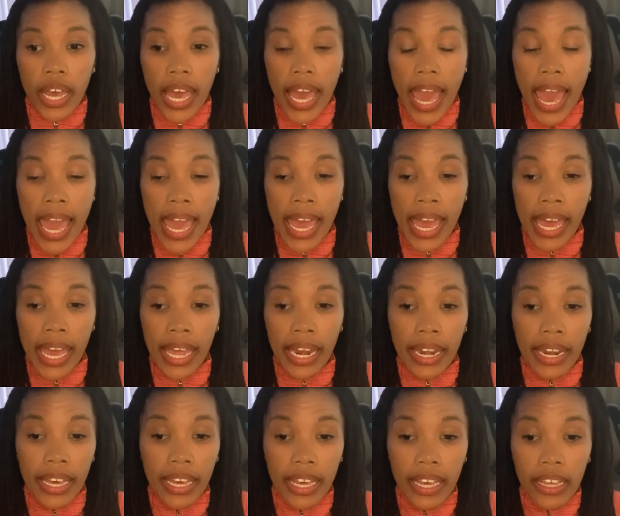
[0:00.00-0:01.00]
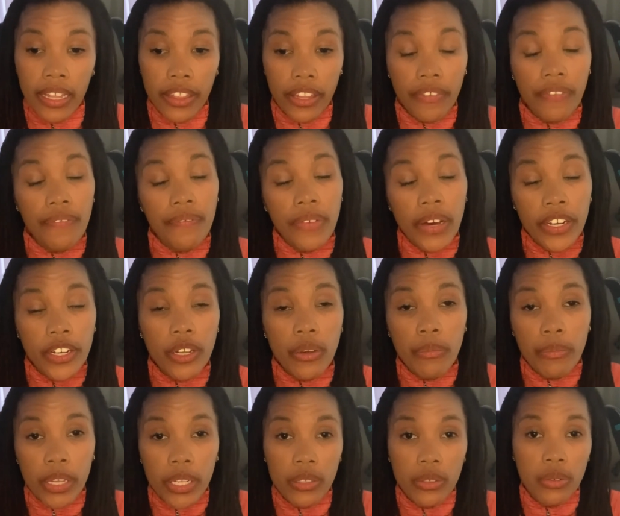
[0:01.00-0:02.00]
And the
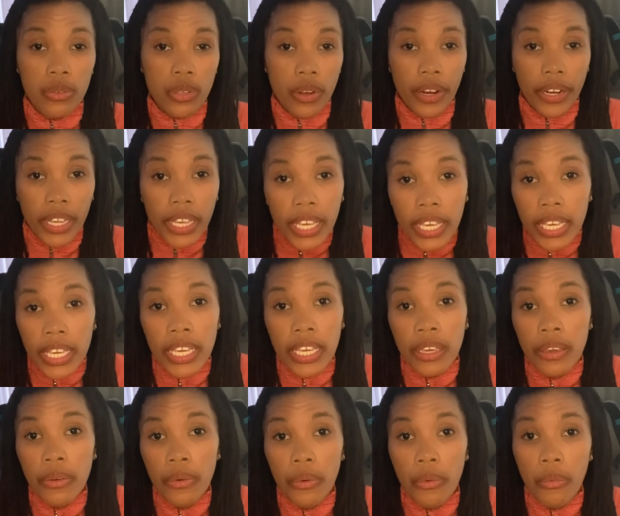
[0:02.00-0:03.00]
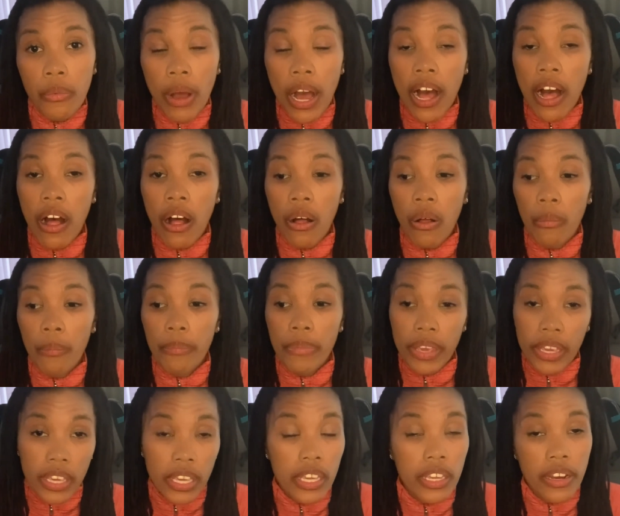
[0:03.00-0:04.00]
fundamentals are key while
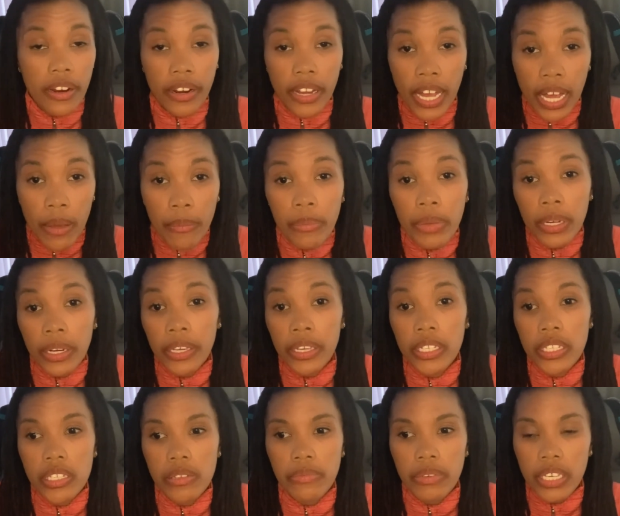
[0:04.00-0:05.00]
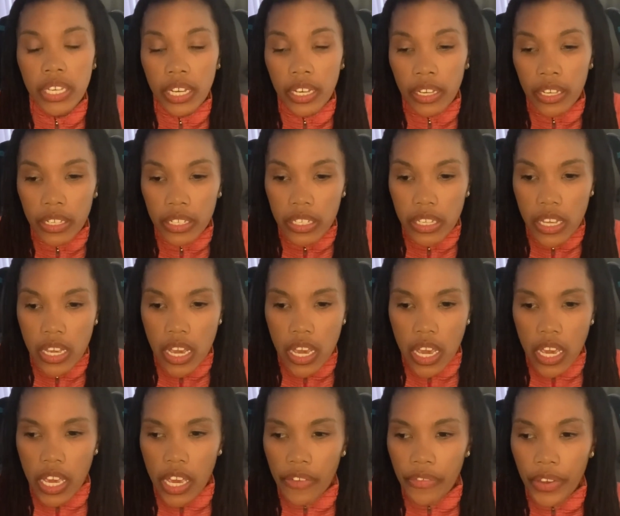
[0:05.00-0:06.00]
picking your companies, because
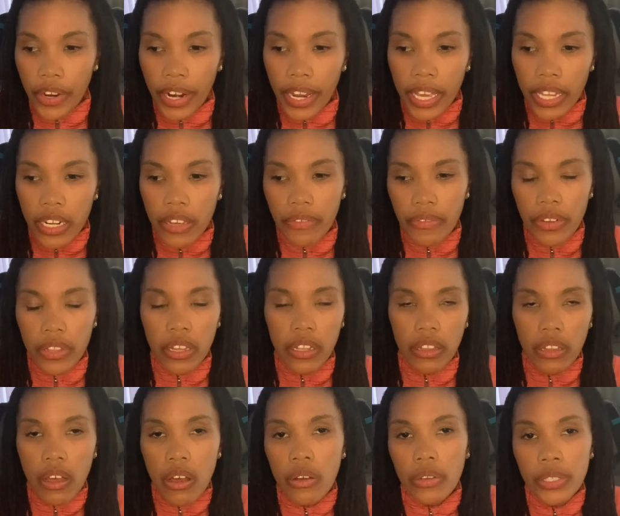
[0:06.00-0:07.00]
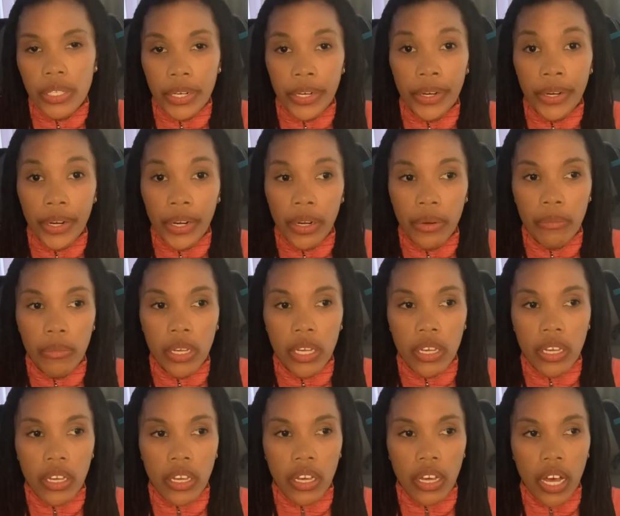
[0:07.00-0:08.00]
if you're in it for the long term,
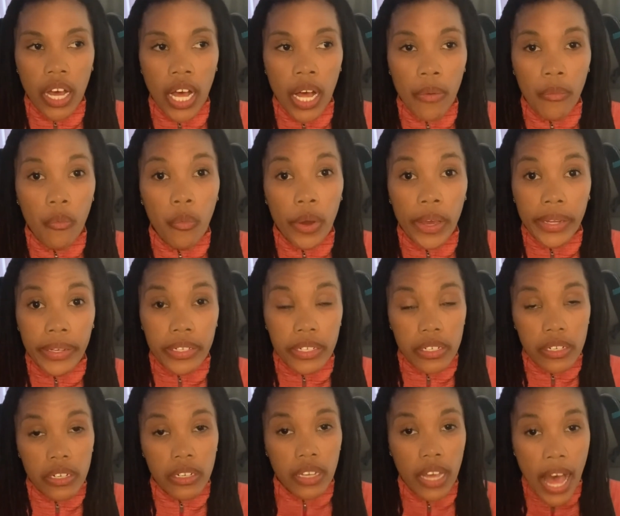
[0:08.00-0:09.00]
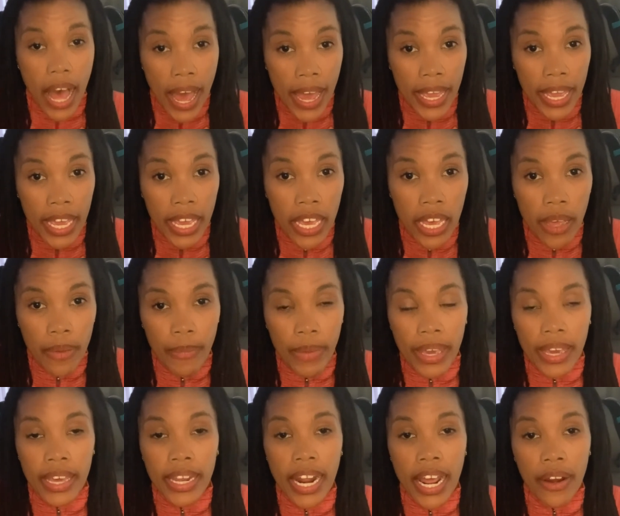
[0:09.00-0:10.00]
which I am,
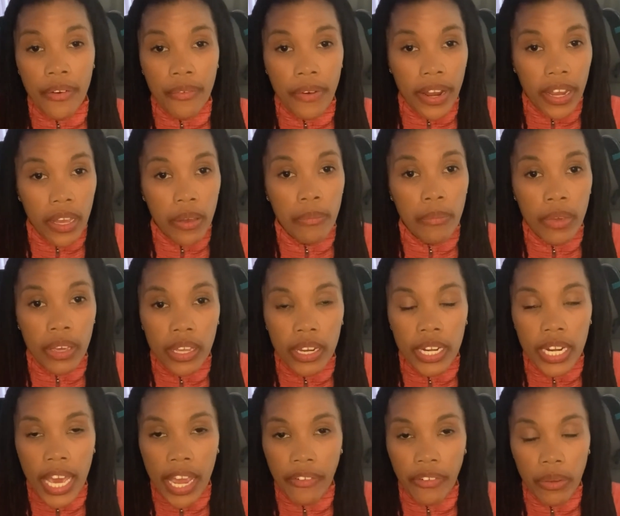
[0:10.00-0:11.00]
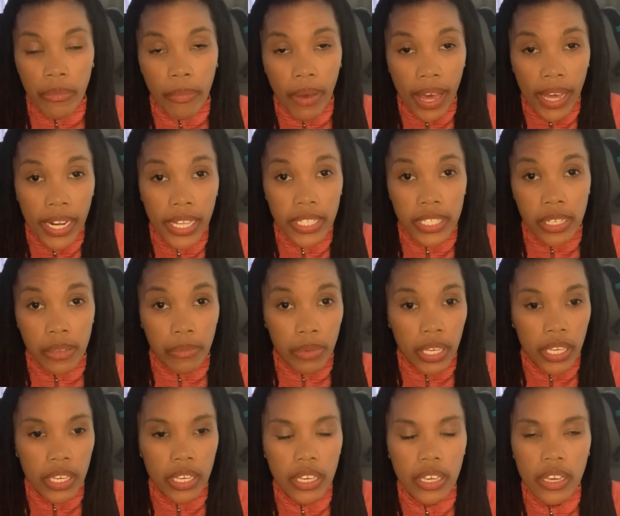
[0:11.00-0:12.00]
and I recommend everybody to
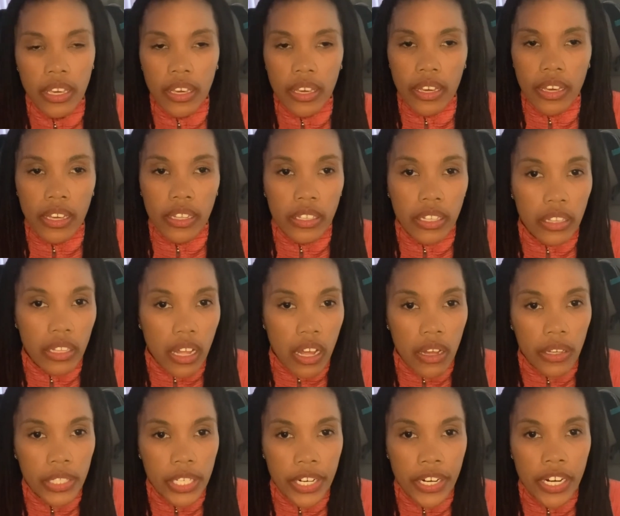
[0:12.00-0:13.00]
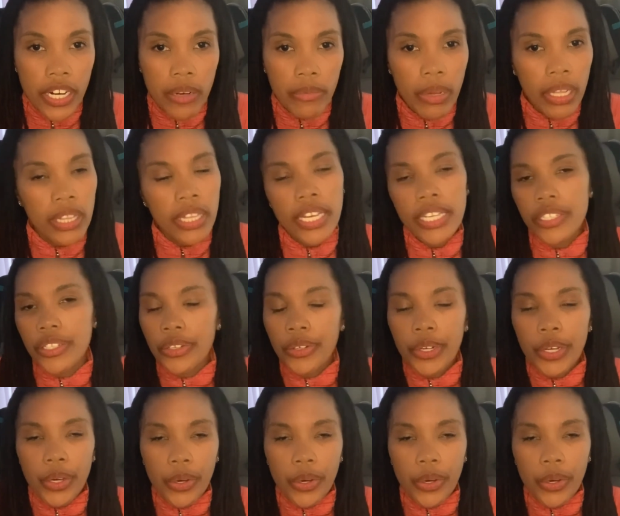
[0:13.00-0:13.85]
be in the long term, unless you